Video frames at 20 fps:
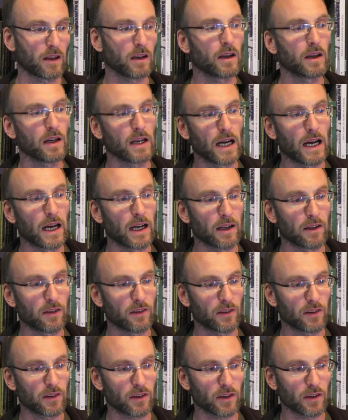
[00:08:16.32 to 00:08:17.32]

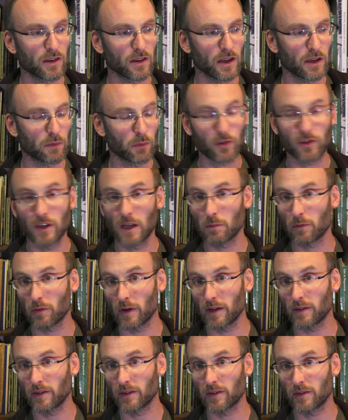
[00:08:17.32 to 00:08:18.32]
And it was
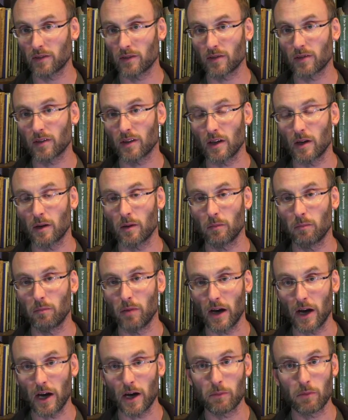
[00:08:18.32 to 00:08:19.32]
liberated
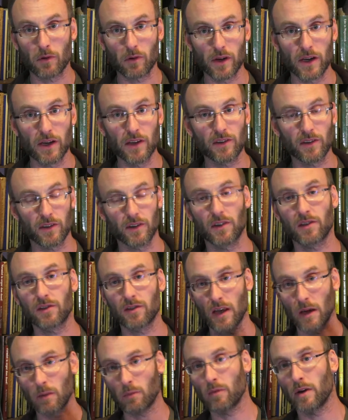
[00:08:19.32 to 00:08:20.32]
by Marines in the
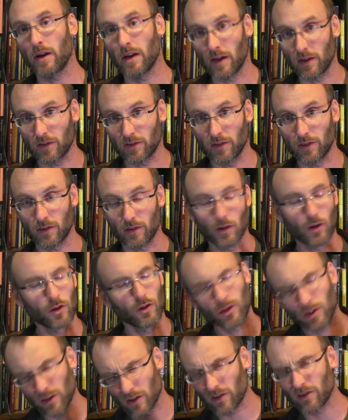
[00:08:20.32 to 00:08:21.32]
same way as
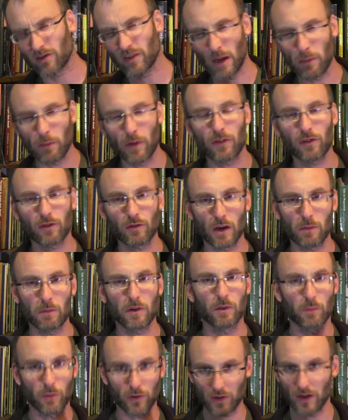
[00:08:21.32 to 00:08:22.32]
not in the same way as the train, but
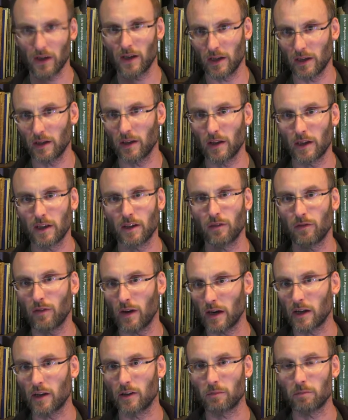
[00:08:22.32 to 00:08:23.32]
it was in a
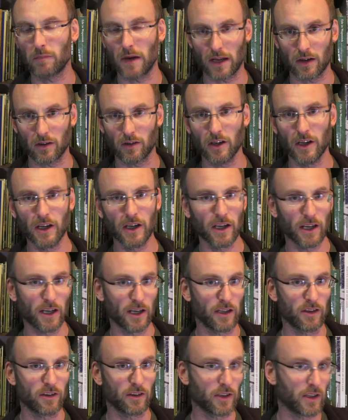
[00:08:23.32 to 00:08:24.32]
violent manner,
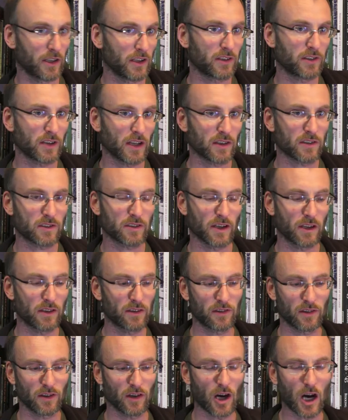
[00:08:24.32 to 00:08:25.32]
in the sense
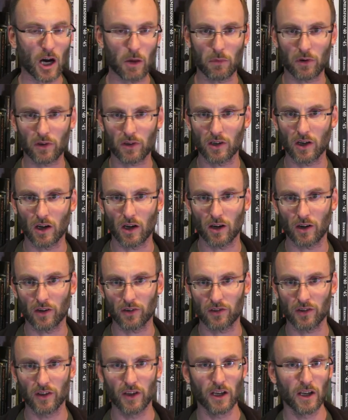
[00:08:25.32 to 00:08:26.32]
that armored
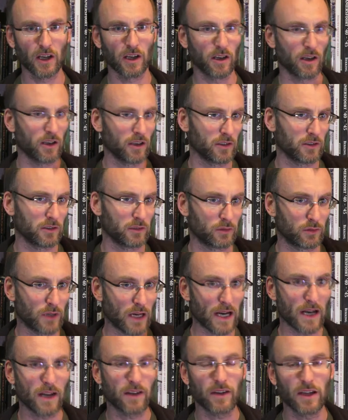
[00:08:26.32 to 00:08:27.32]
cars
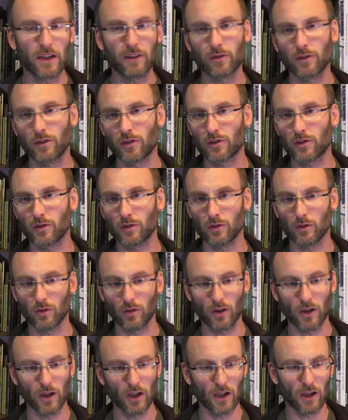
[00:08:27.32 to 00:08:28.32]
ran into the
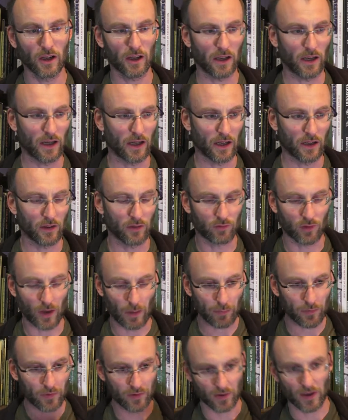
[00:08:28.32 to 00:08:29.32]
school and
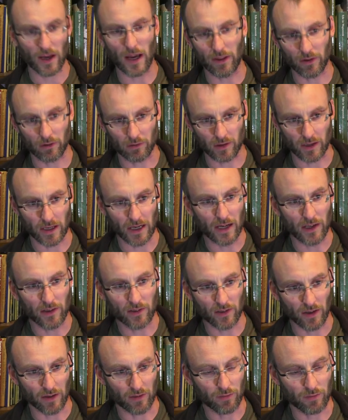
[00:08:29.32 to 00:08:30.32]
dropped hand
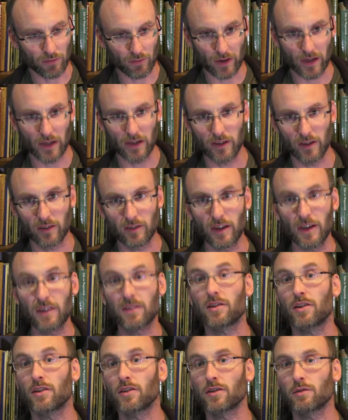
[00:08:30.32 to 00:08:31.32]
grenades and freed the
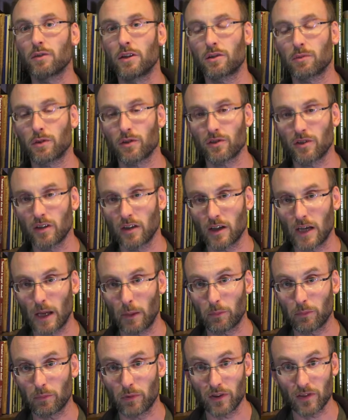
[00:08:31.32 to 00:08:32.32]
teachers, which were still
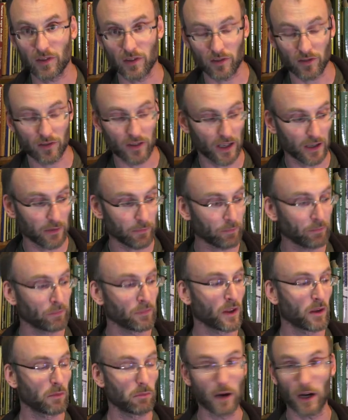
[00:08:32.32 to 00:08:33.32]
kept prisoners there
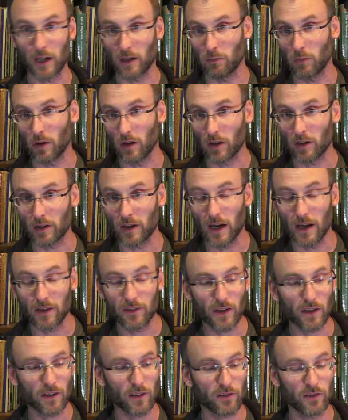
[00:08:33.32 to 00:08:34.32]
by the Moluccan
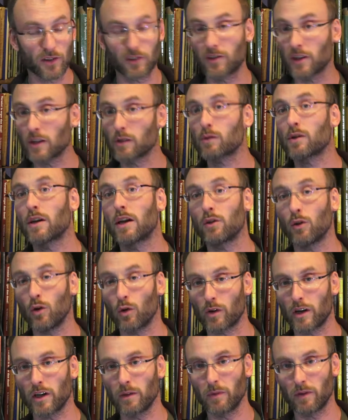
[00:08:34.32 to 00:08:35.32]
hijackers. The children had
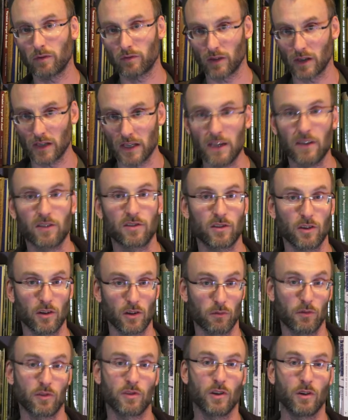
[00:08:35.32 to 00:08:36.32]
already been released, so
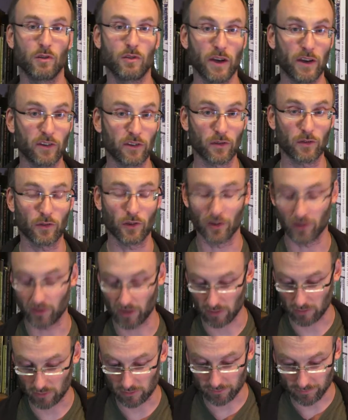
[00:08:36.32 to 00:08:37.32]
there was no danger for the
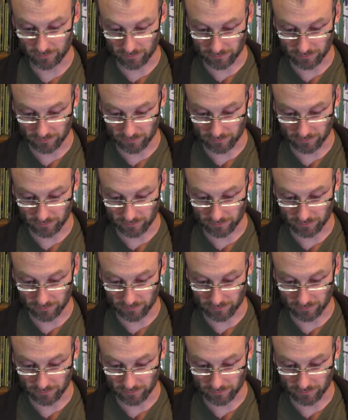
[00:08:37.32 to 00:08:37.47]
children.